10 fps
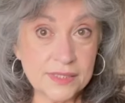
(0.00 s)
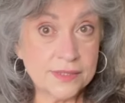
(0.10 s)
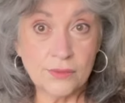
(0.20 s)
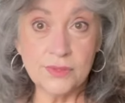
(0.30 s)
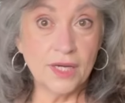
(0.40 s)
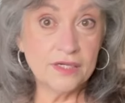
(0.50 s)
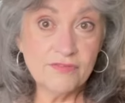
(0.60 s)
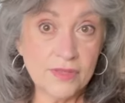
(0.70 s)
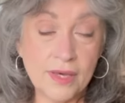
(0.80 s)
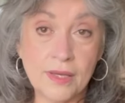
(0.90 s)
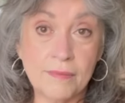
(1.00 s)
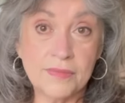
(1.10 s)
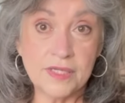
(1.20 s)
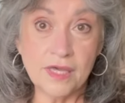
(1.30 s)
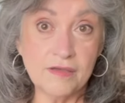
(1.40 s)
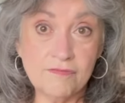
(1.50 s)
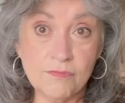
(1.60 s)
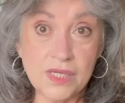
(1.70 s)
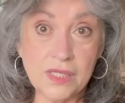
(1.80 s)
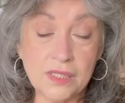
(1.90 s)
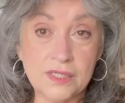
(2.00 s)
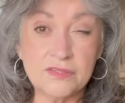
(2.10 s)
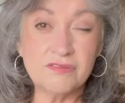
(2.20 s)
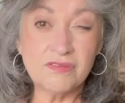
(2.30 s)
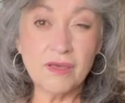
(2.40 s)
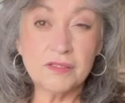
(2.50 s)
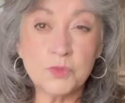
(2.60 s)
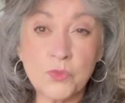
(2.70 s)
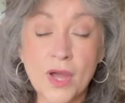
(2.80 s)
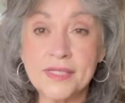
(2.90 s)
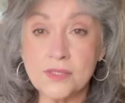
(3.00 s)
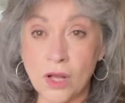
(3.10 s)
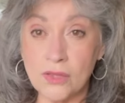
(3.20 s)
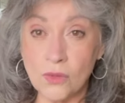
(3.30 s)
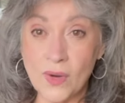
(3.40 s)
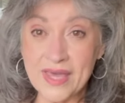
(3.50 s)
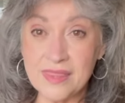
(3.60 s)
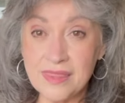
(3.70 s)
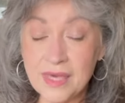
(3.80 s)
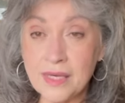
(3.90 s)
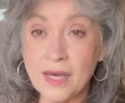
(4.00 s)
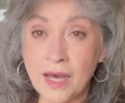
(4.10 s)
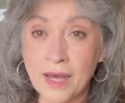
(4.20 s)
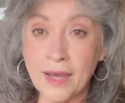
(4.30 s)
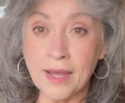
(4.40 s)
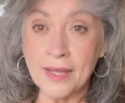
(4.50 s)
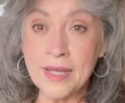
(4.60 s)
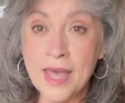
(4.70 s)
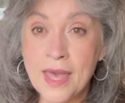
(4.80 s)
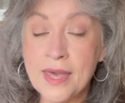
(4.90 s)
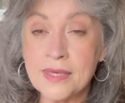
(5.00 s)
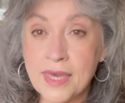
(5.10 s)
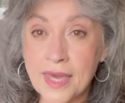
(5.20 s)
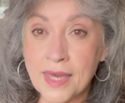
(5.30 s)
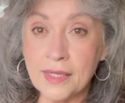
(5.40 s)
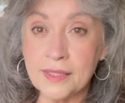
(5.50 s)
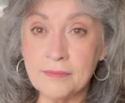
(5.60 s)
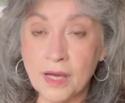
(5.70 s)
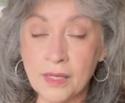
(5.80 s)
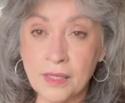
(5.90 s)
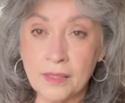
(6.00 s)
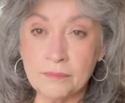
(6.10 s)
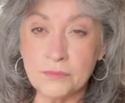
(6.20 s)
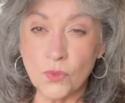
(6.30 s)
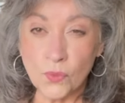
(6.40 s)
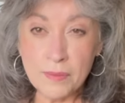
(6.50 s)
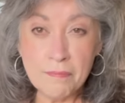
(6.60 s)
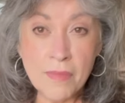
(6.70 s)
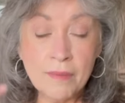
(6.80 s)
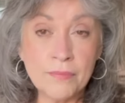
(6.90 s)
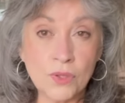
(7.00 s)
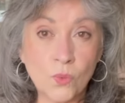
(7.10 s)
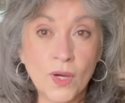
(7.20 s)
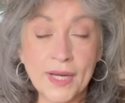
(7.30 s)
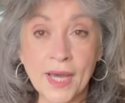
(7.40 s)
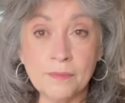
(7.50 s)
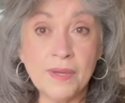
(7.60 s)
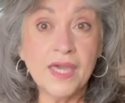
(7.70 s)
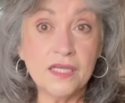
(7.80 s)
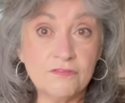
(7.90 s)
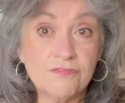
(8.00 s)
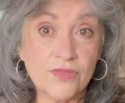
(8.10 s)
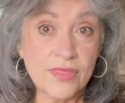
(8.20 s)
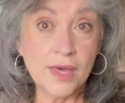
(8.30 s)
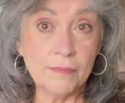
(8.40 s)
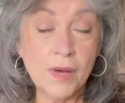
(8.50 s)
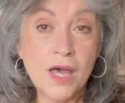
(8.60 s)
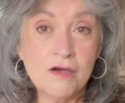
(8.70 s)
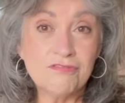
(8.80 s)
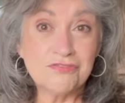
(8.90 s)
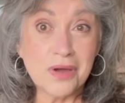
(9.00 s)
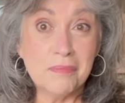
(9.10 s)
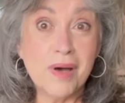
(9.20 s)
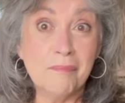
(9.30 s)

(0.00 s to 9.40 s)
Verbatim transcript: So none of them gave me the sales price, although I think I can um, remember what I paid for them from